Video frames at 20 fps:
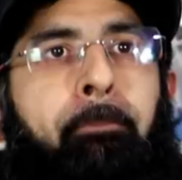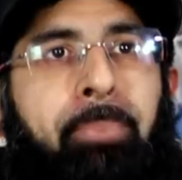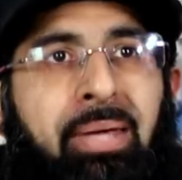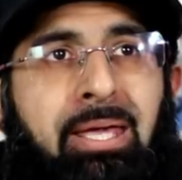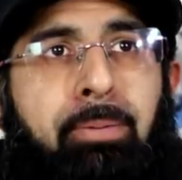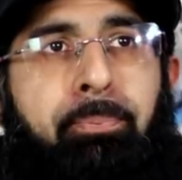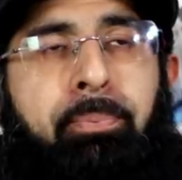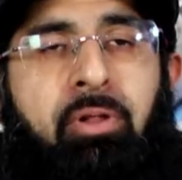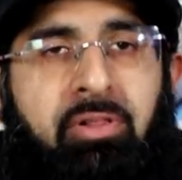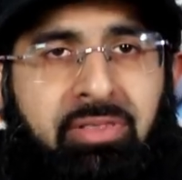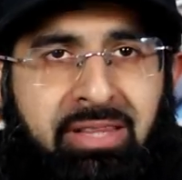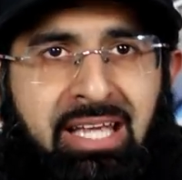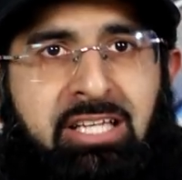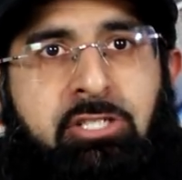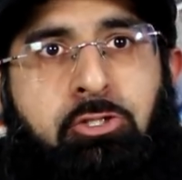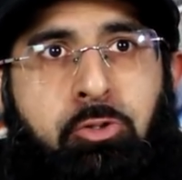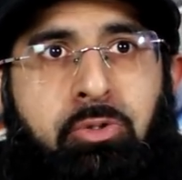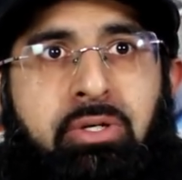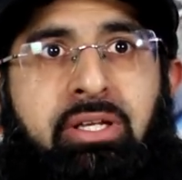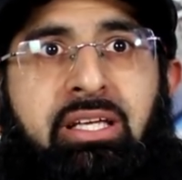People
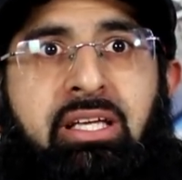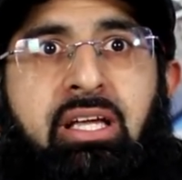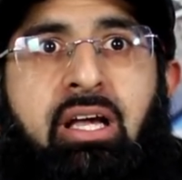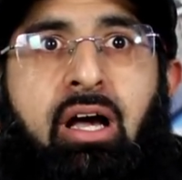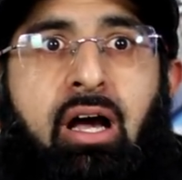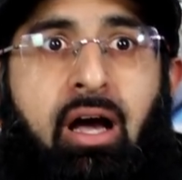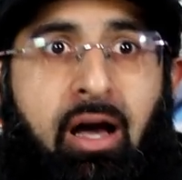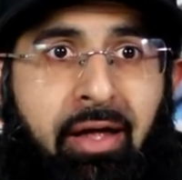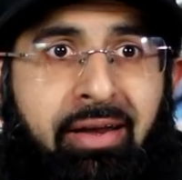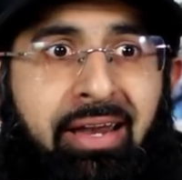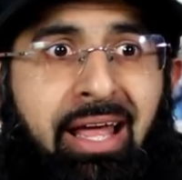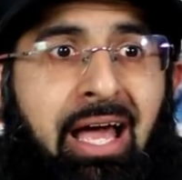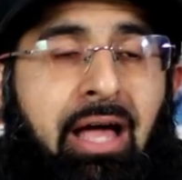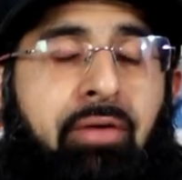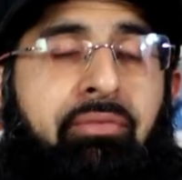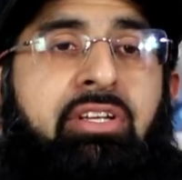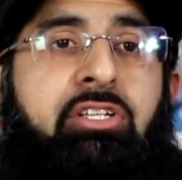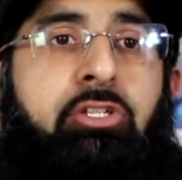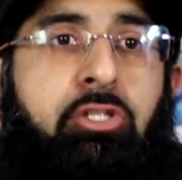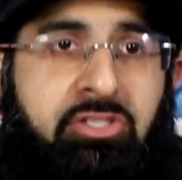naturally are now
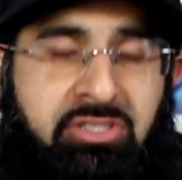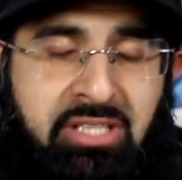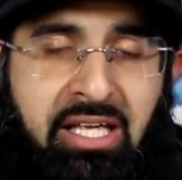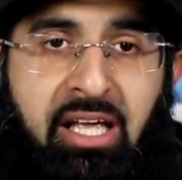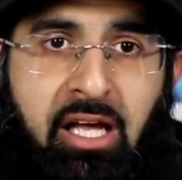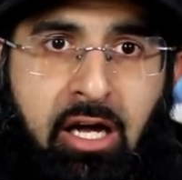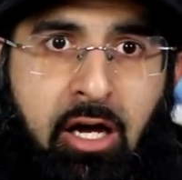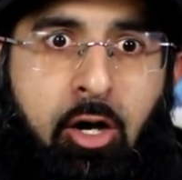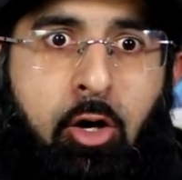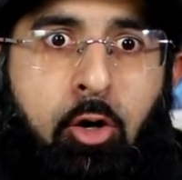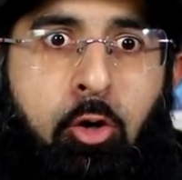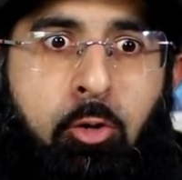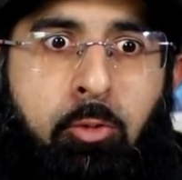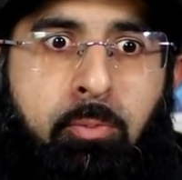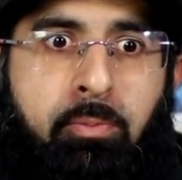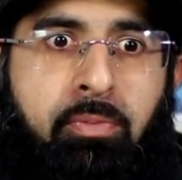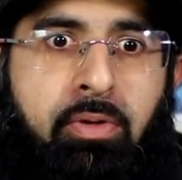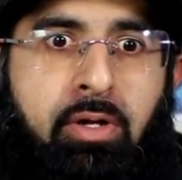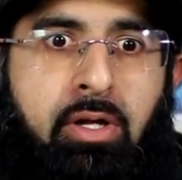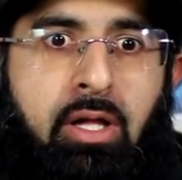having to stay at
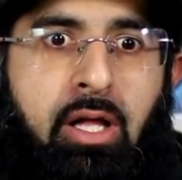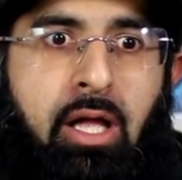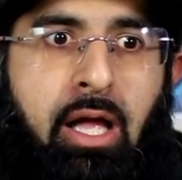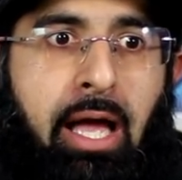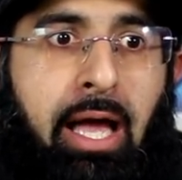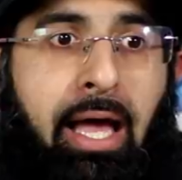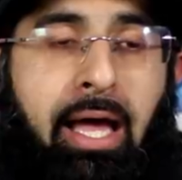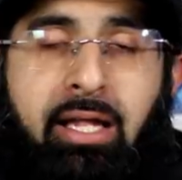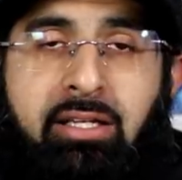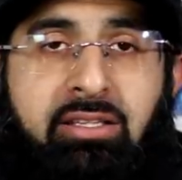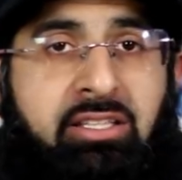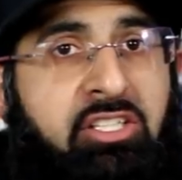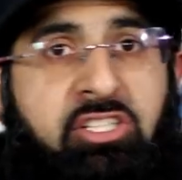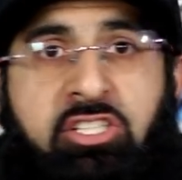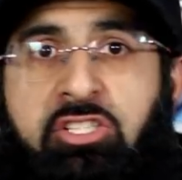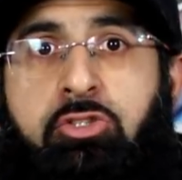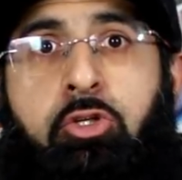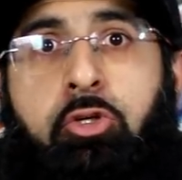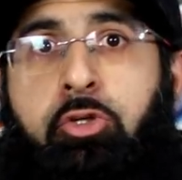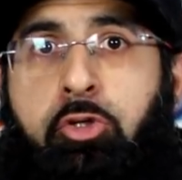home and they're
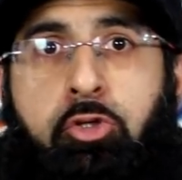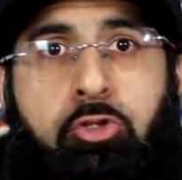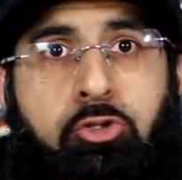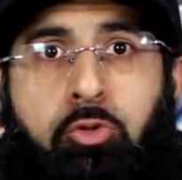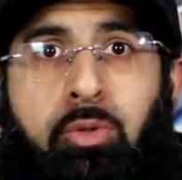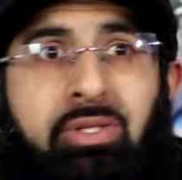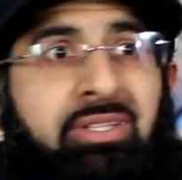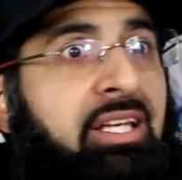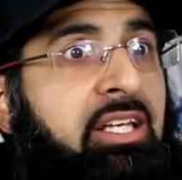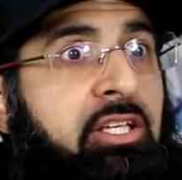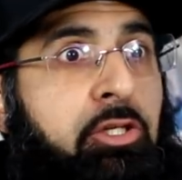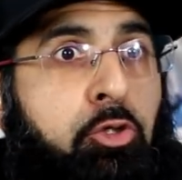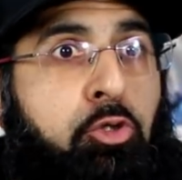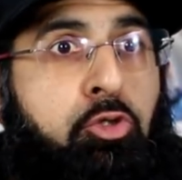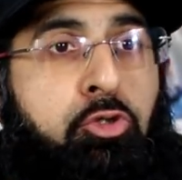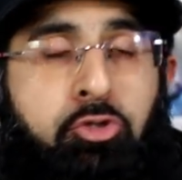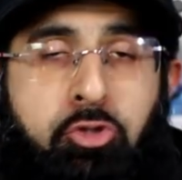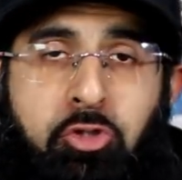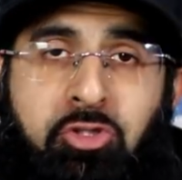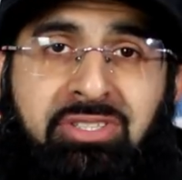just not used to it. They're
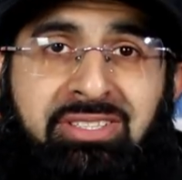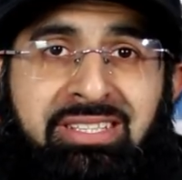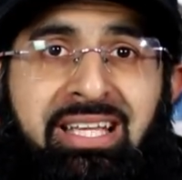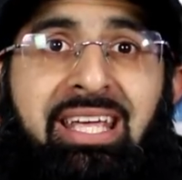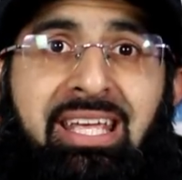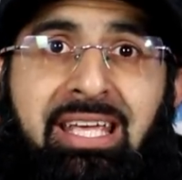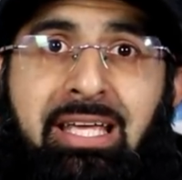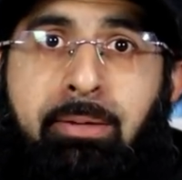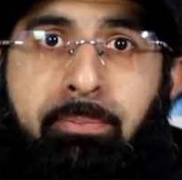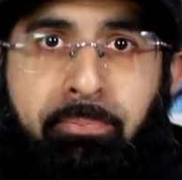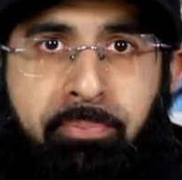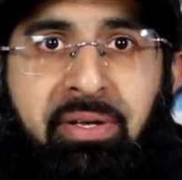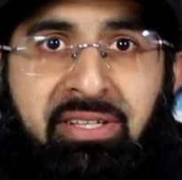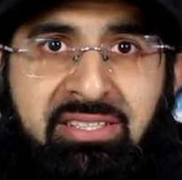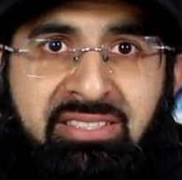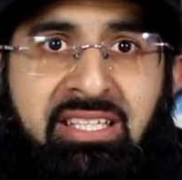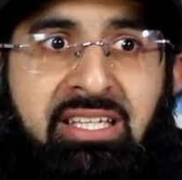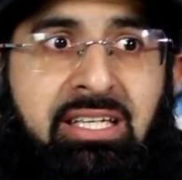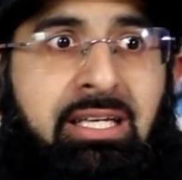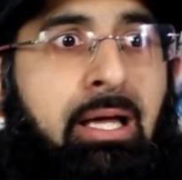used to staying
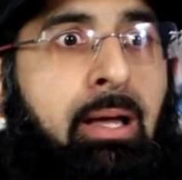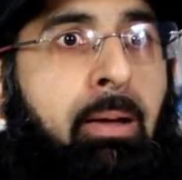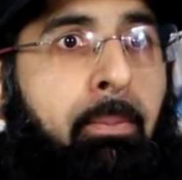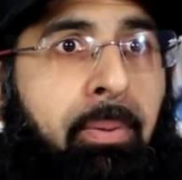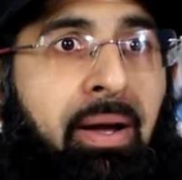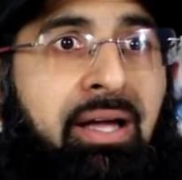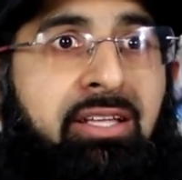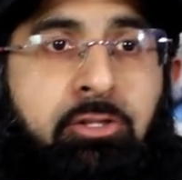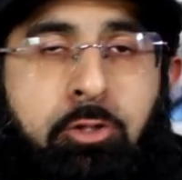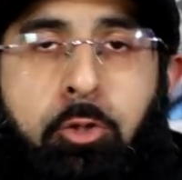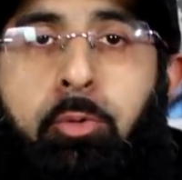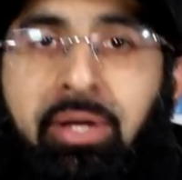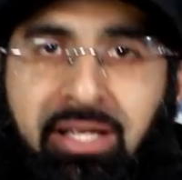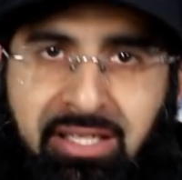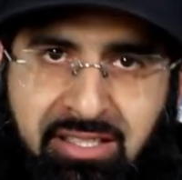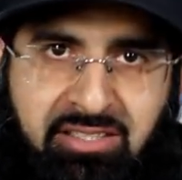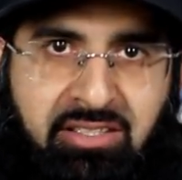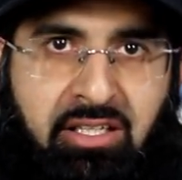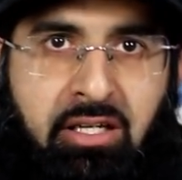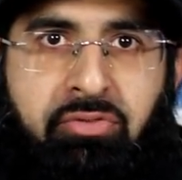busy by
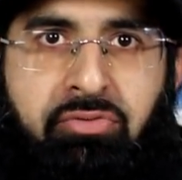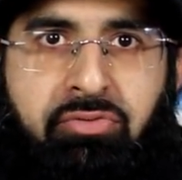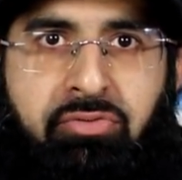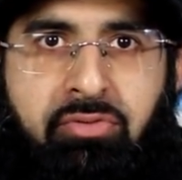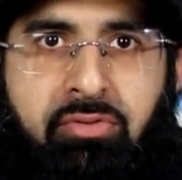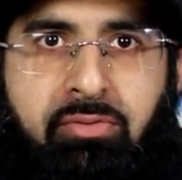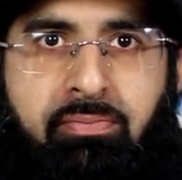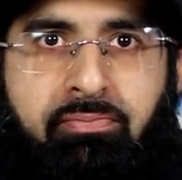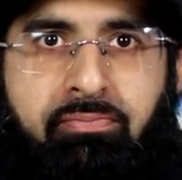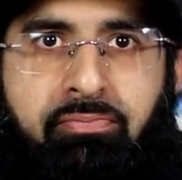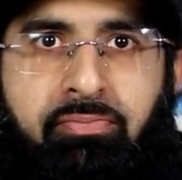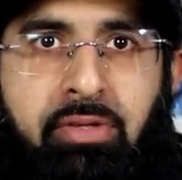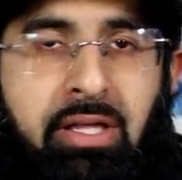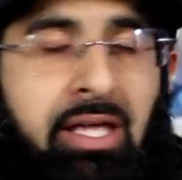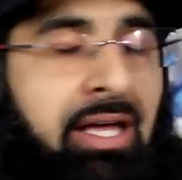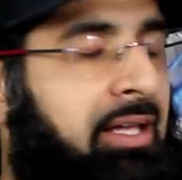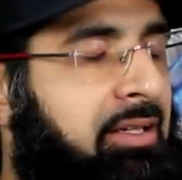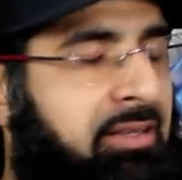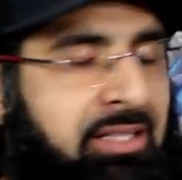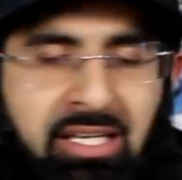doing stuff.
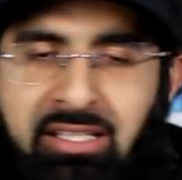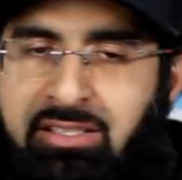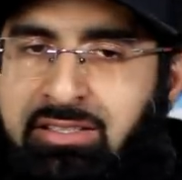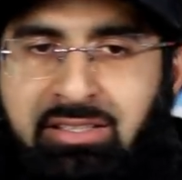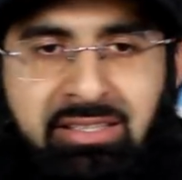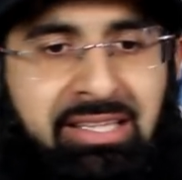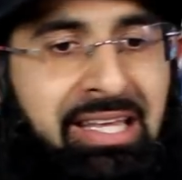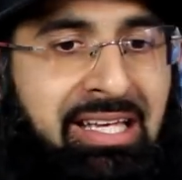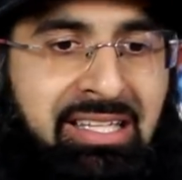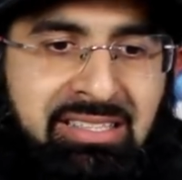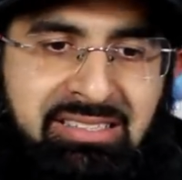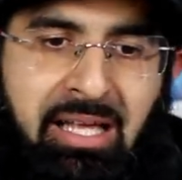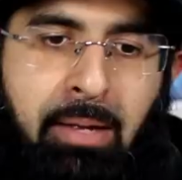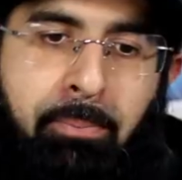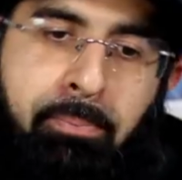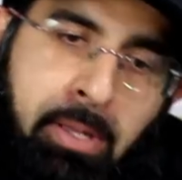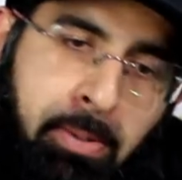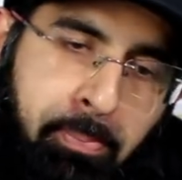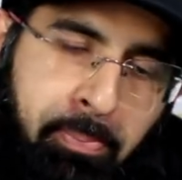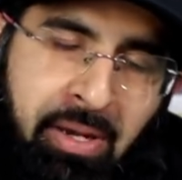Yeah, there's things
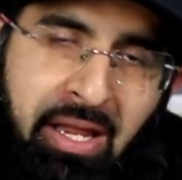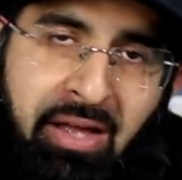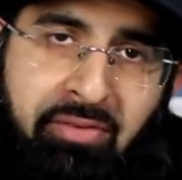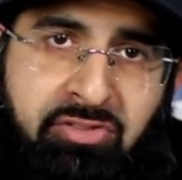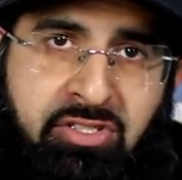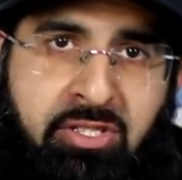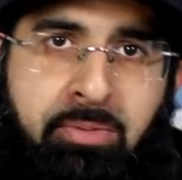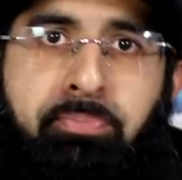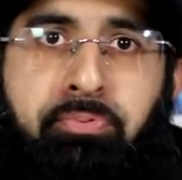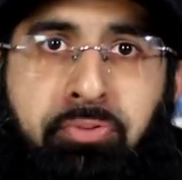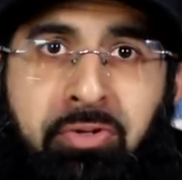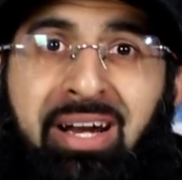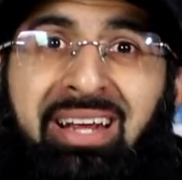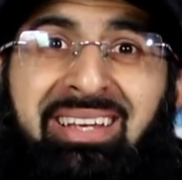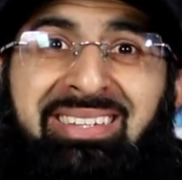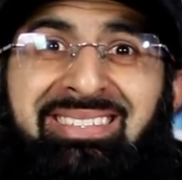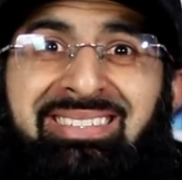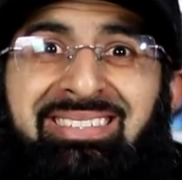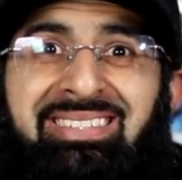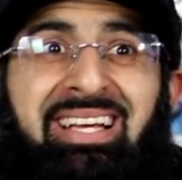that people have
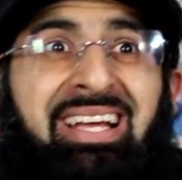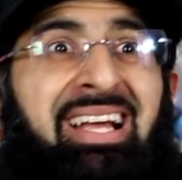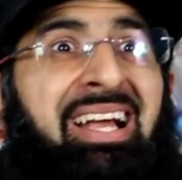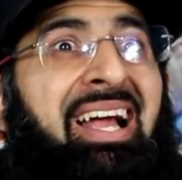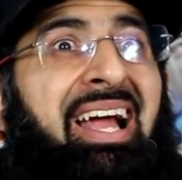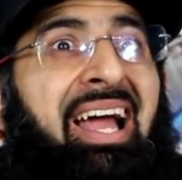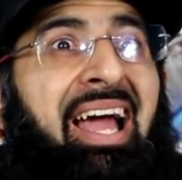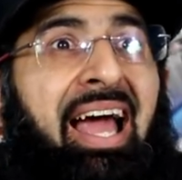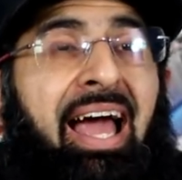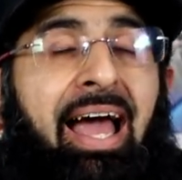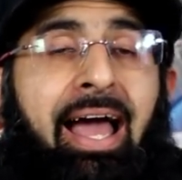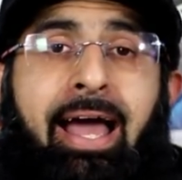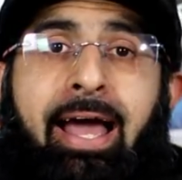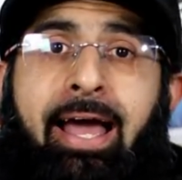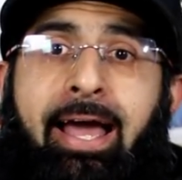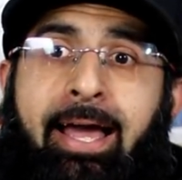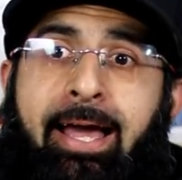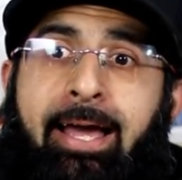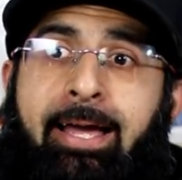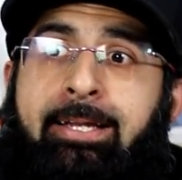suppressed
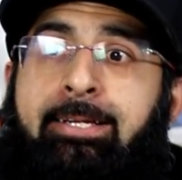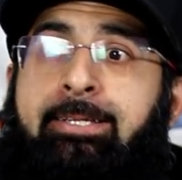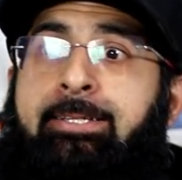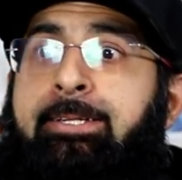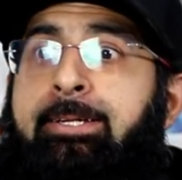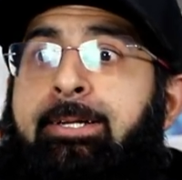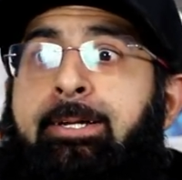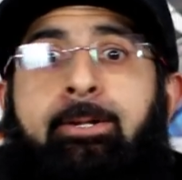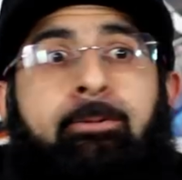and